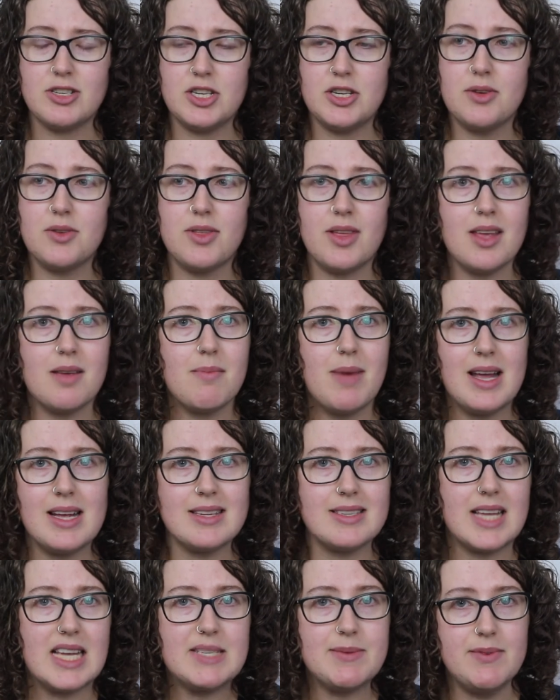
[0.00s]
Do you think my
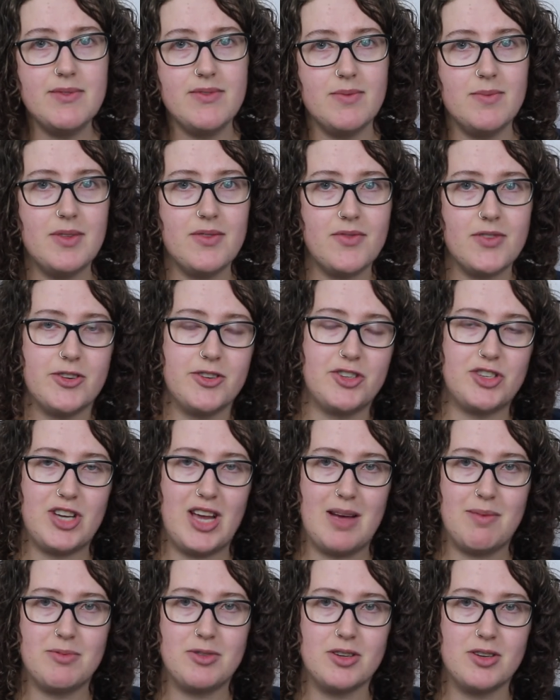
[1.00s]
assessment from the first
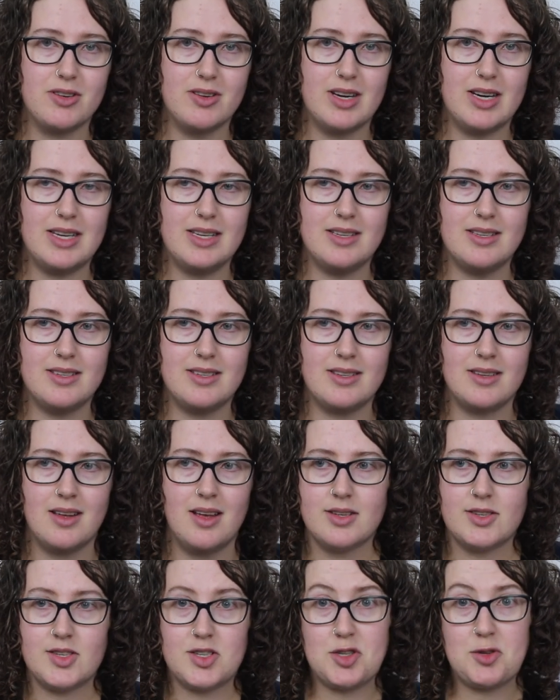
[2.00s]
chapter is
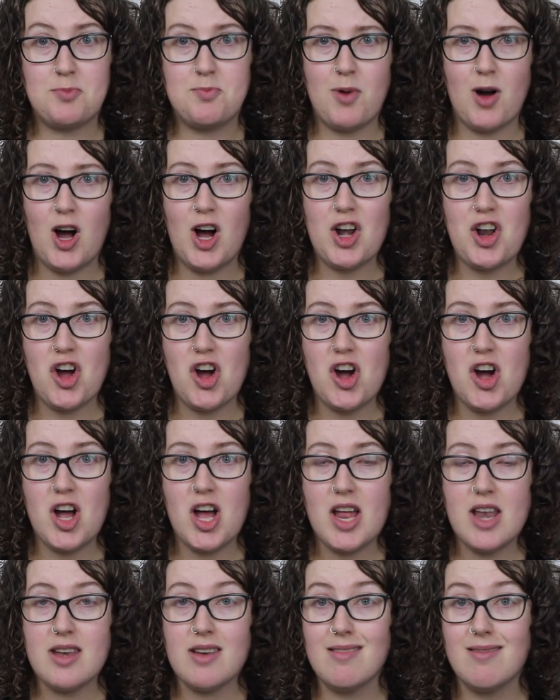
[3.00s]
spot
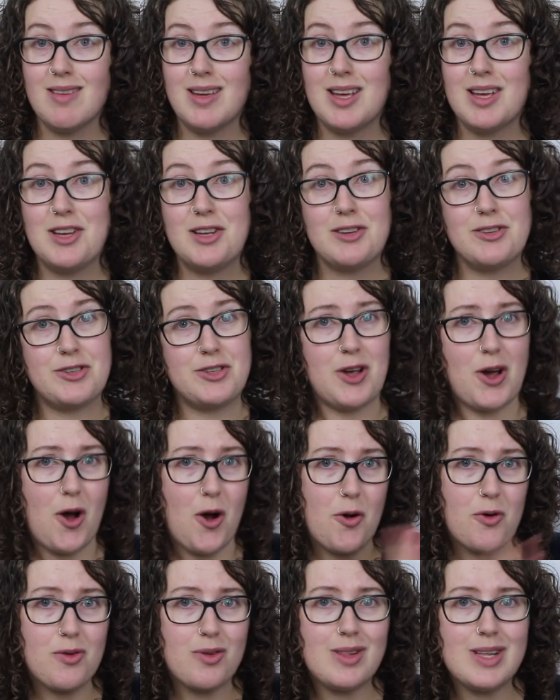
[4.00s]
on,
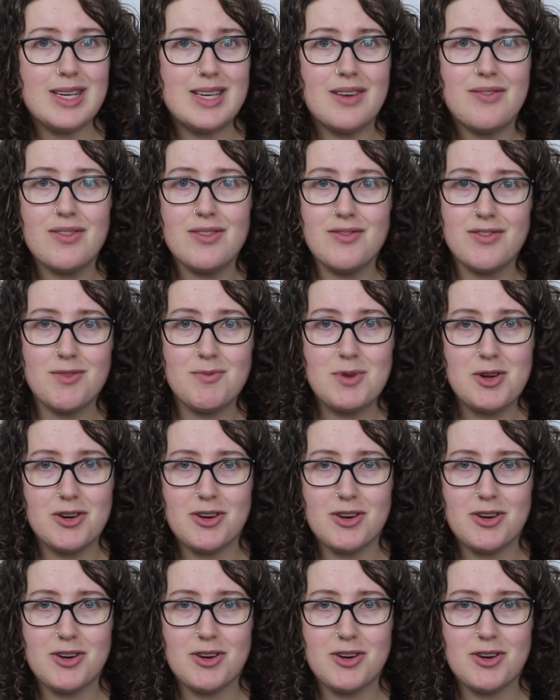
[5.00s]
totally different from